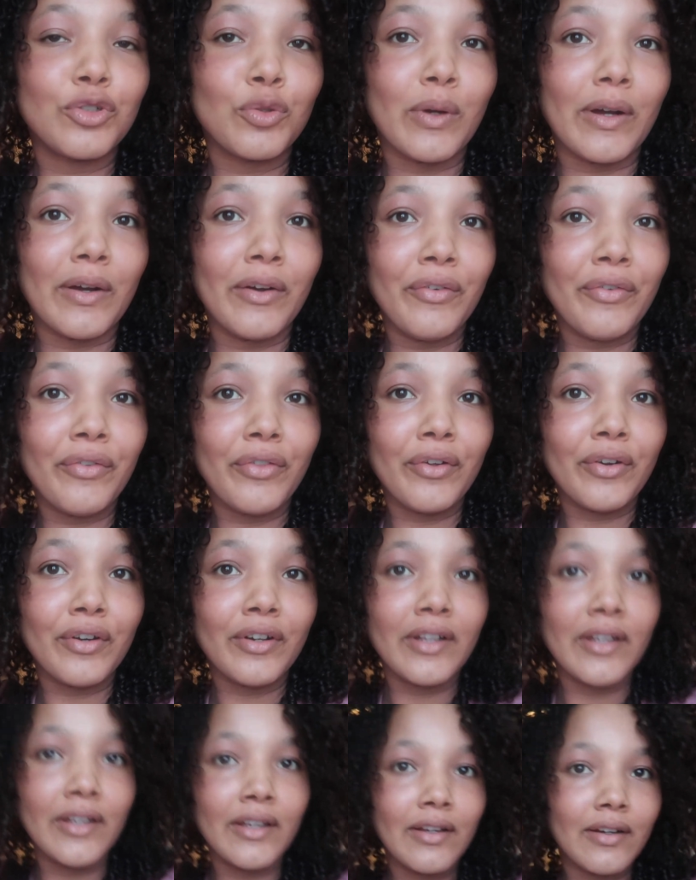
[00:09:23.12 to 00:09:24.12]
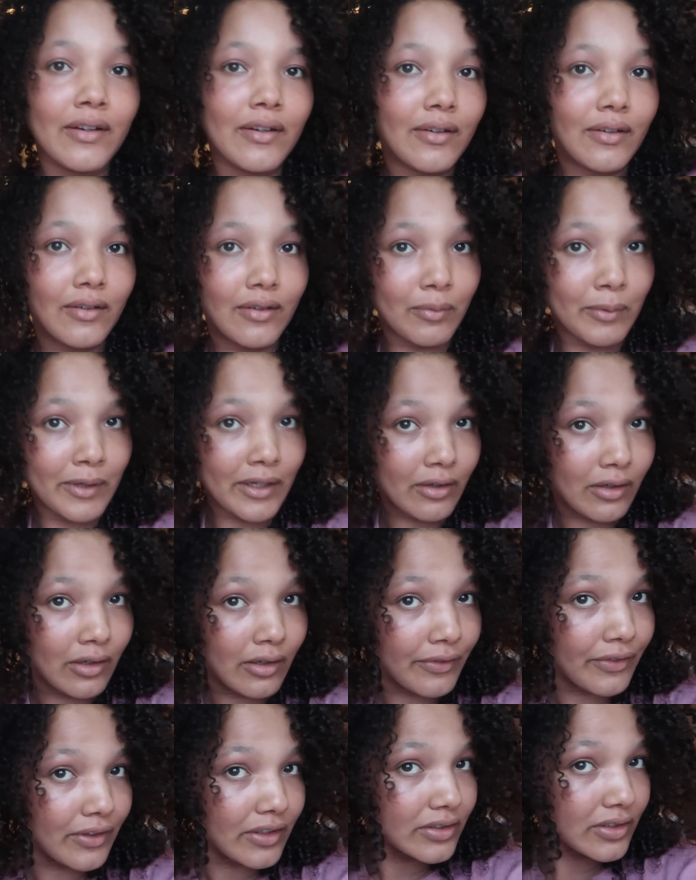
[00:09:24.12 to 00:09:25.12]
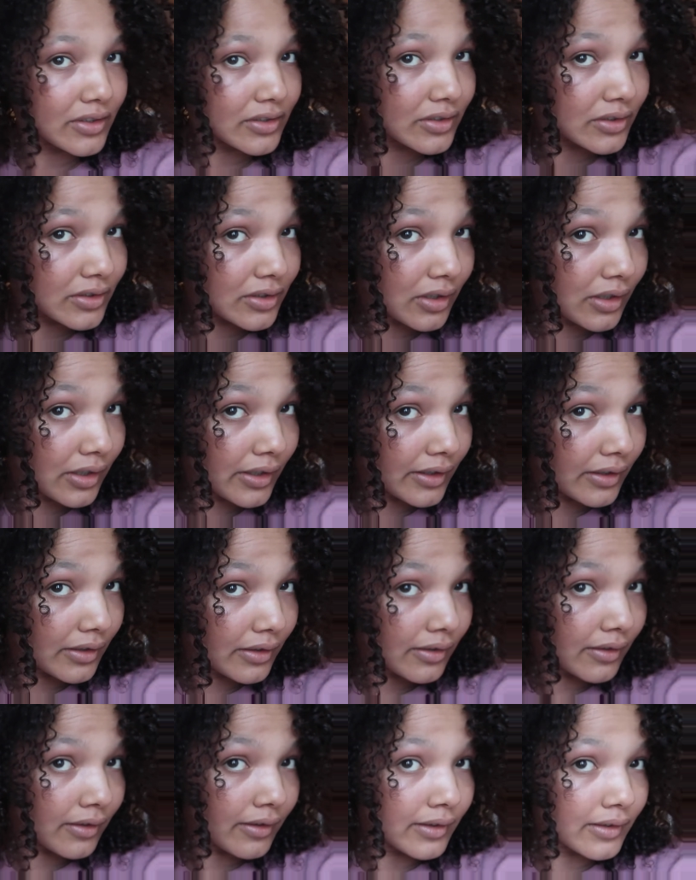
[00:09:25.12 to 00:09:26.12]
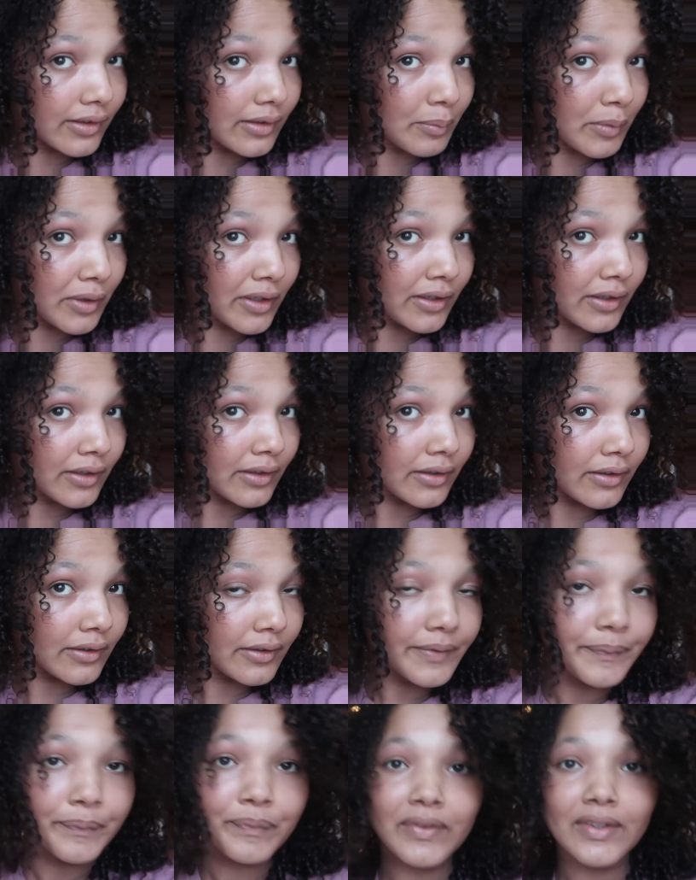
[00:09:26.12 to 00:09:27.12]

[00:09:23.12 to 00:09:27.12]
12:30. Oh my god, there's this giant knot in my hair.